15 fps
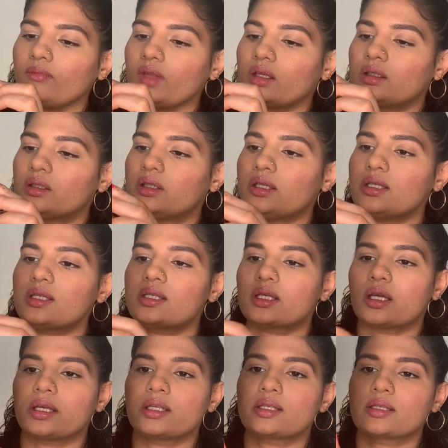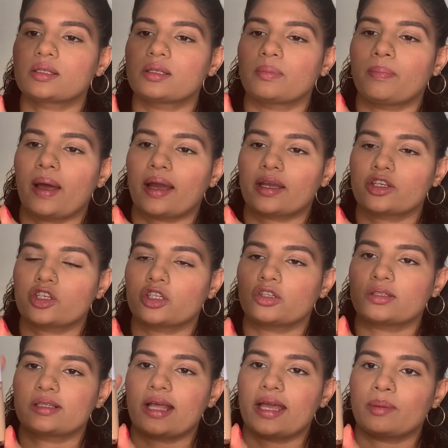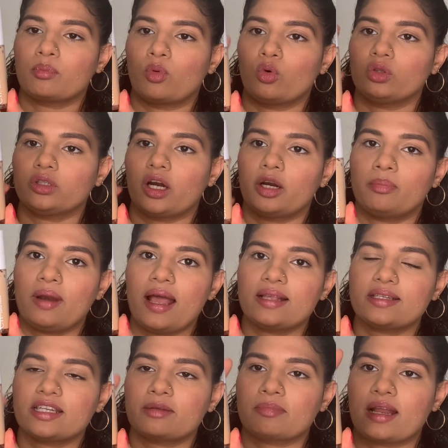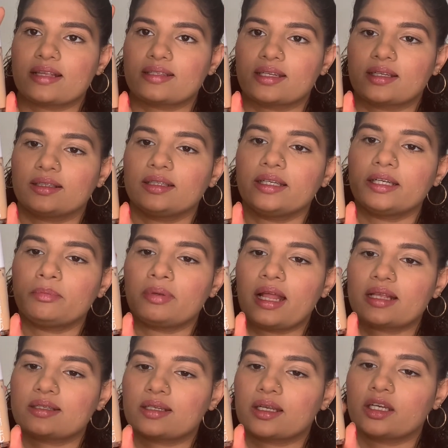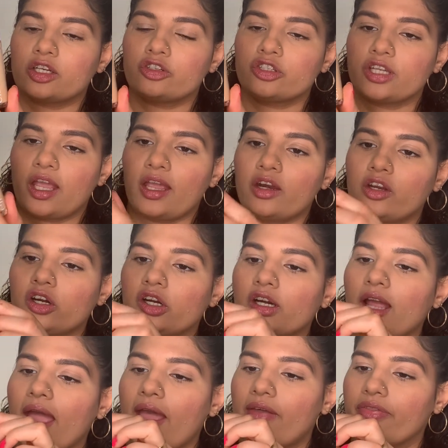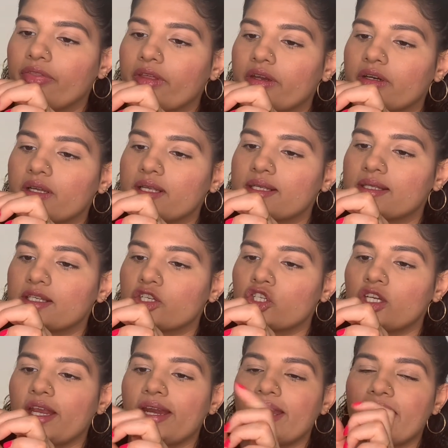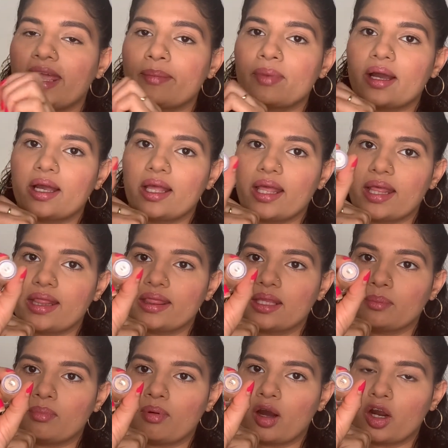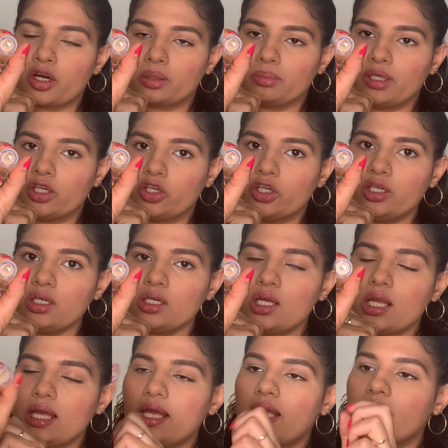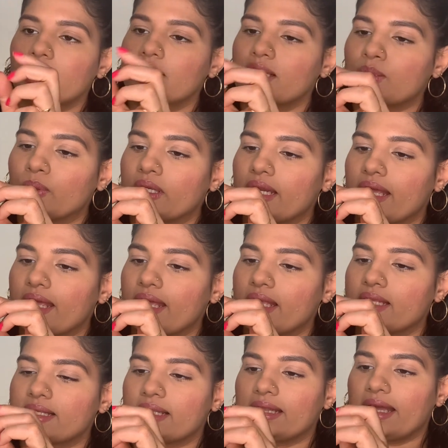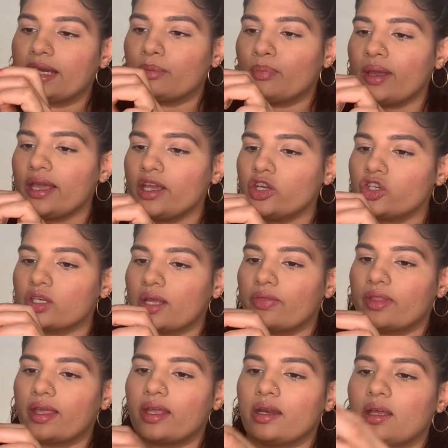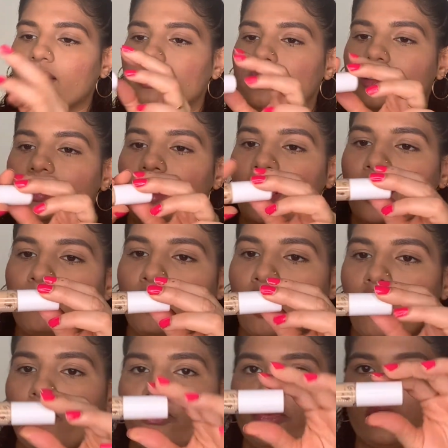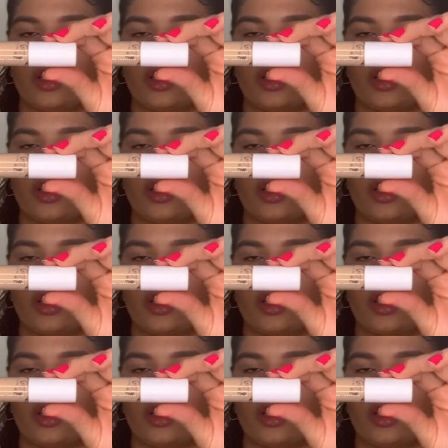This is the packaging looks like. Both are plastic lid, plastic container, and there is the shade name at the bottom here. This one is light beige, and then the name of the